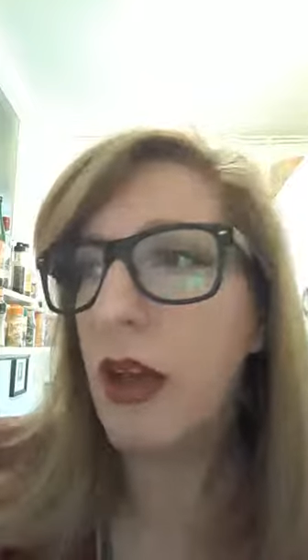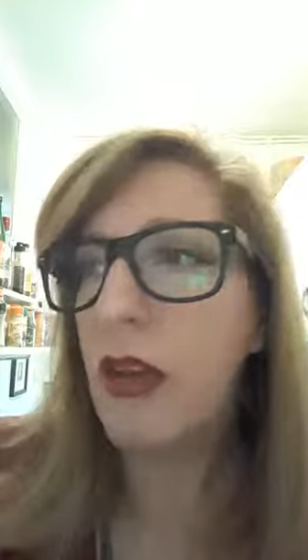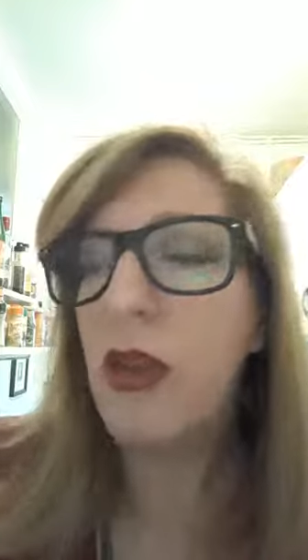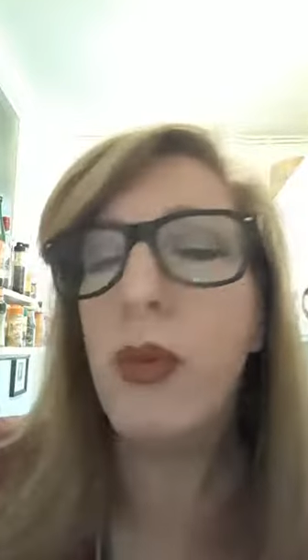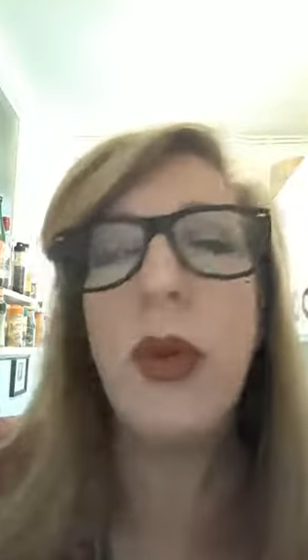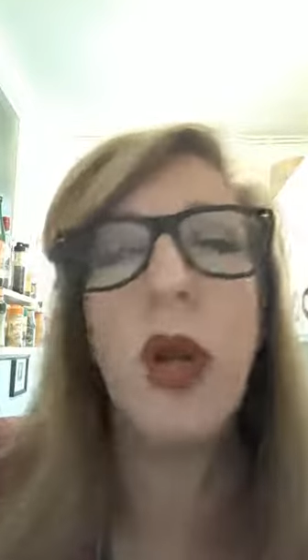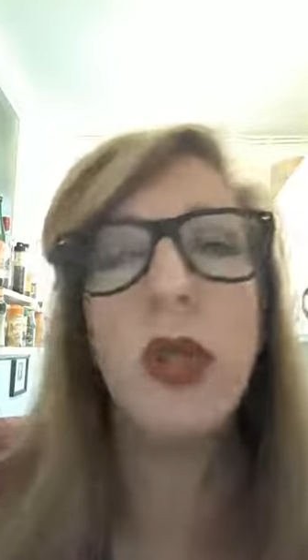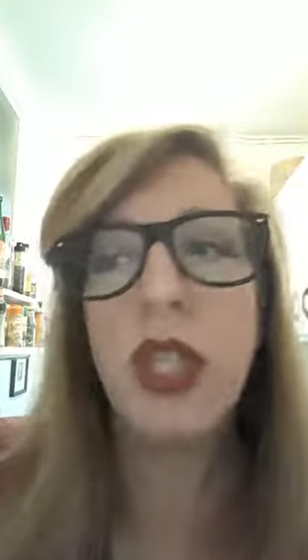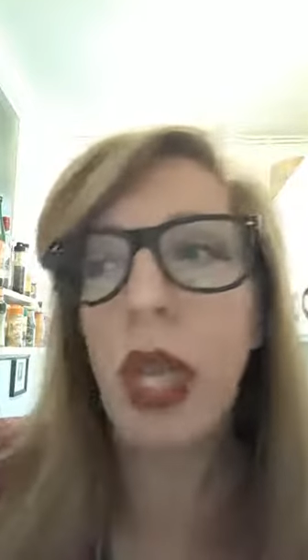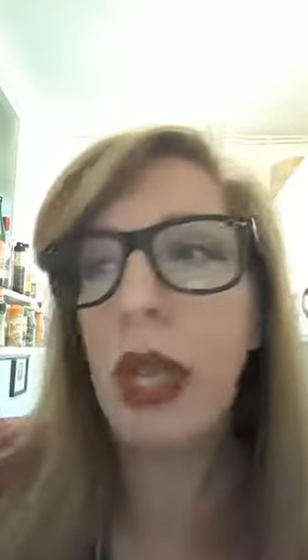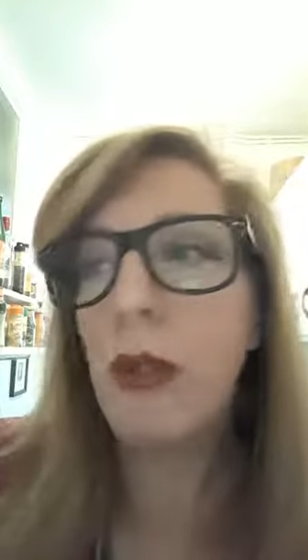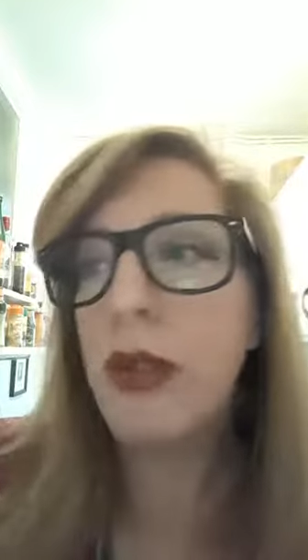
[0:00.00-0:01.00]
The
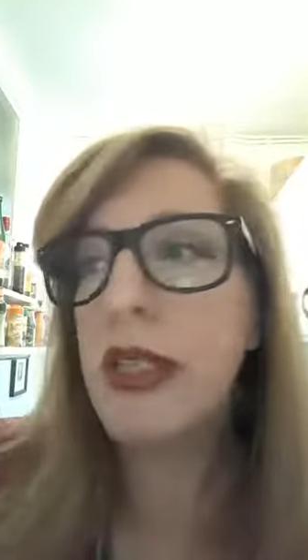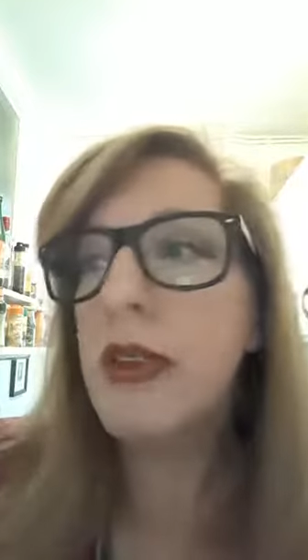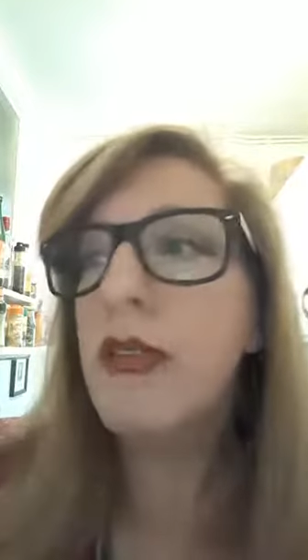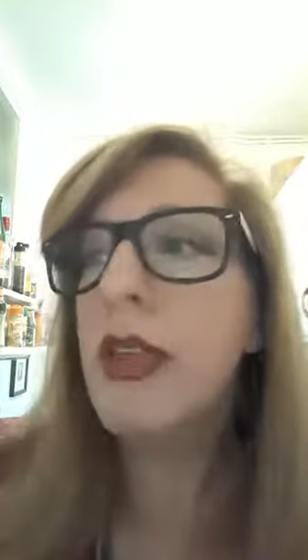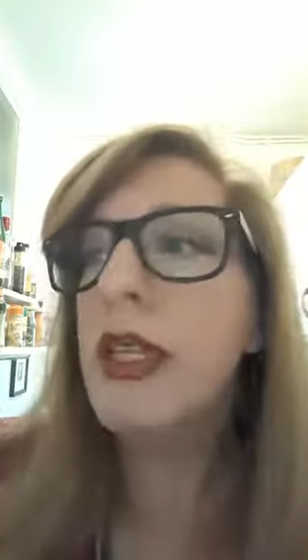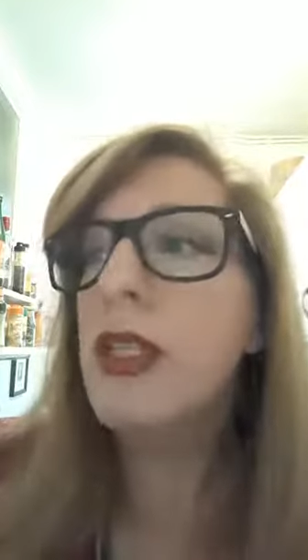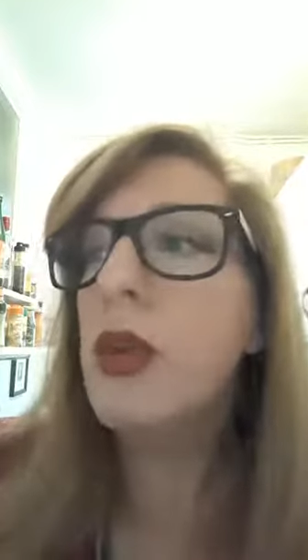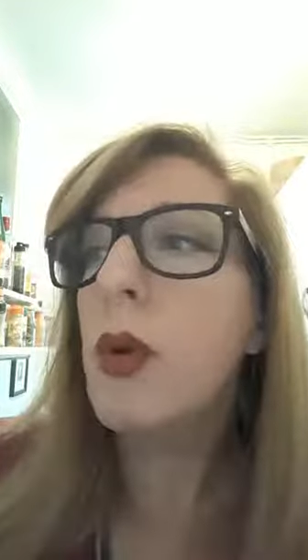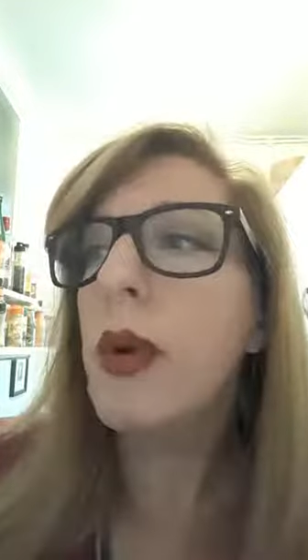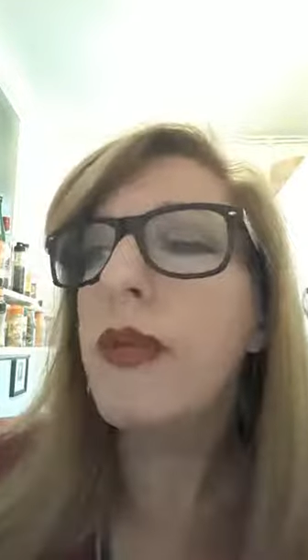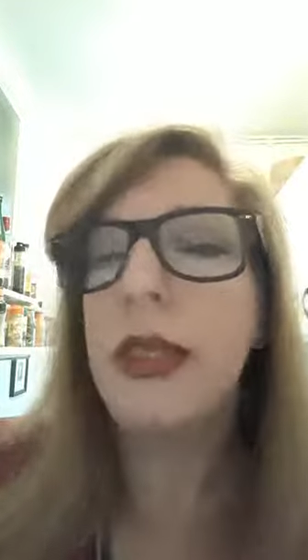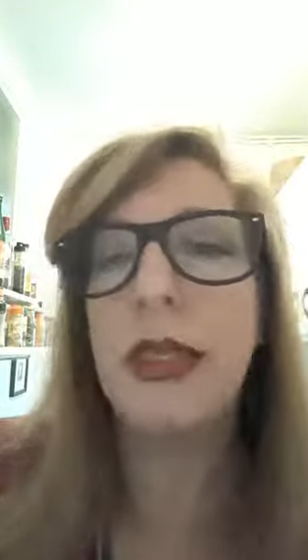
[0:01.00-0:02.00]
boulangerie was the village
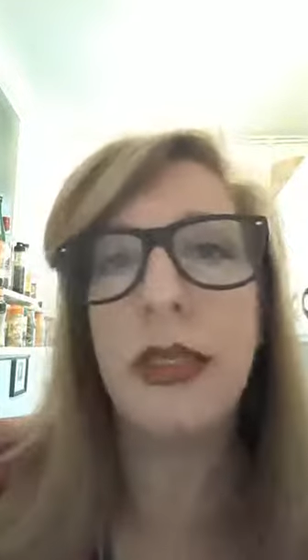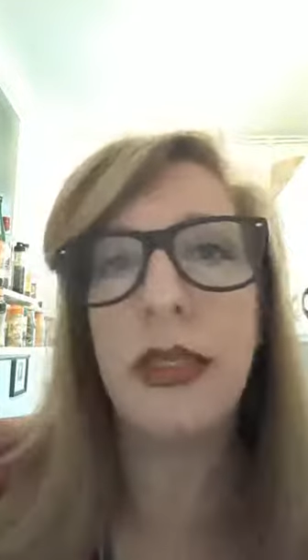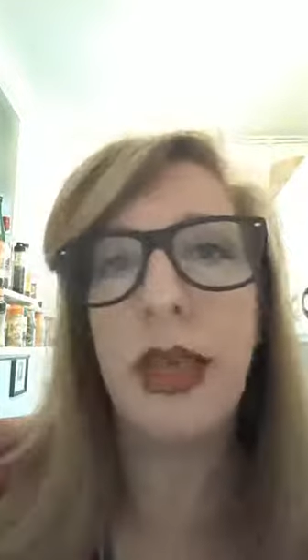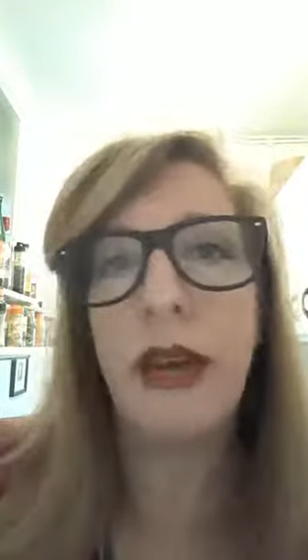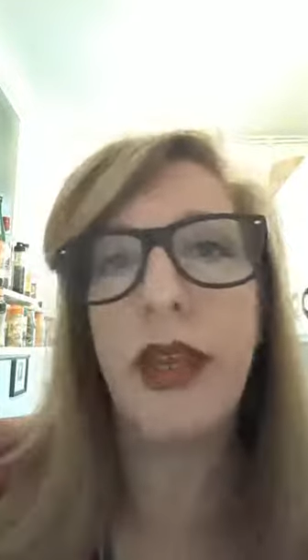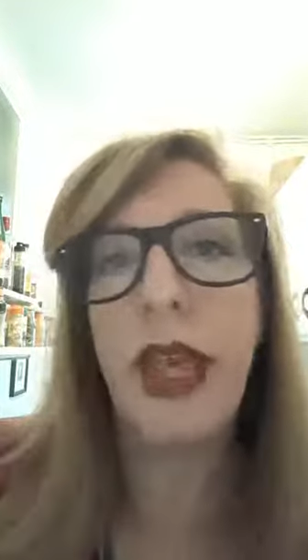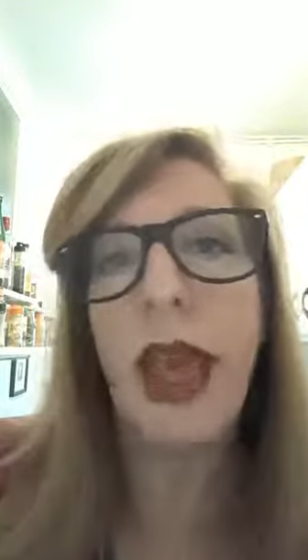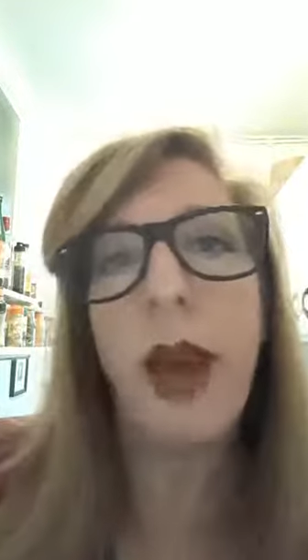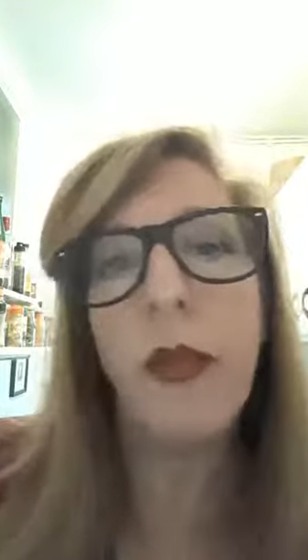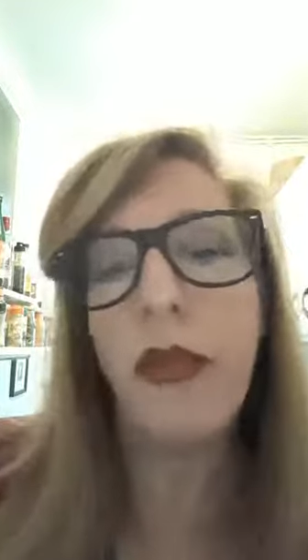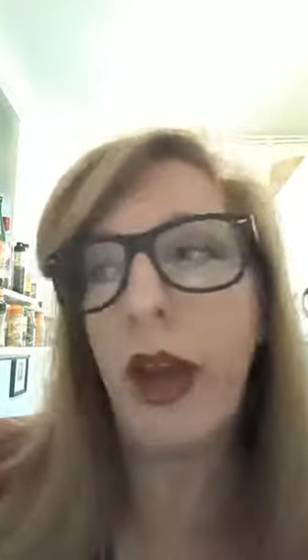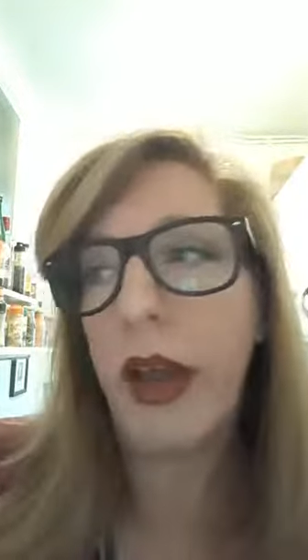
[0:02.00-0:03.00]
equivalent of a
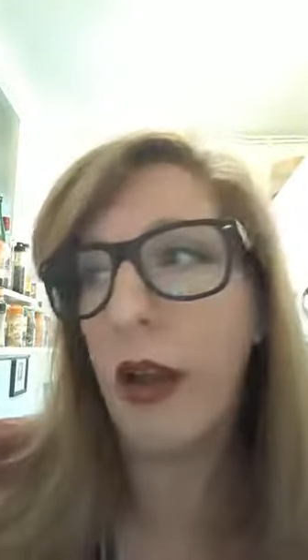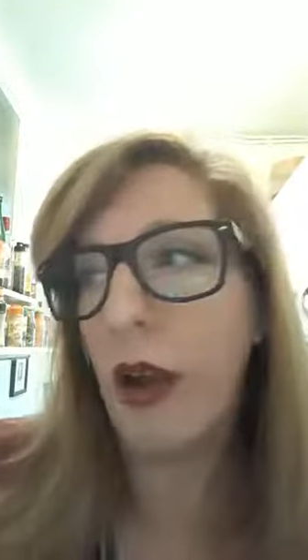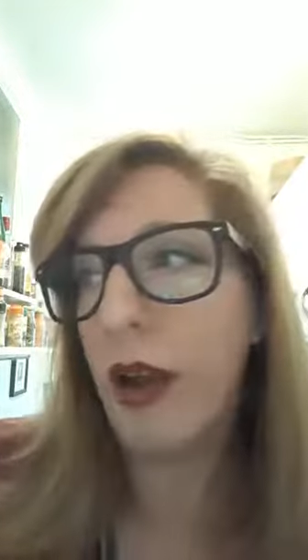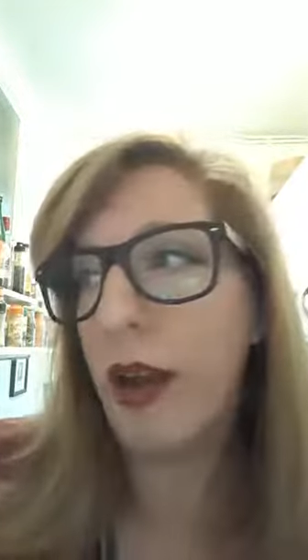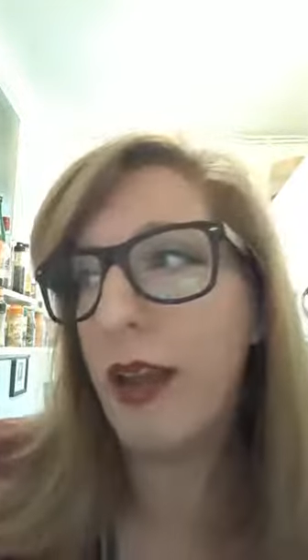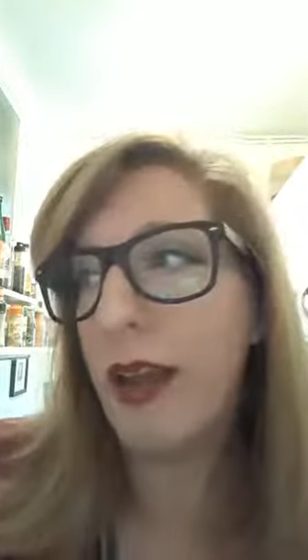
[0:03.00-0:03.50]
campfire.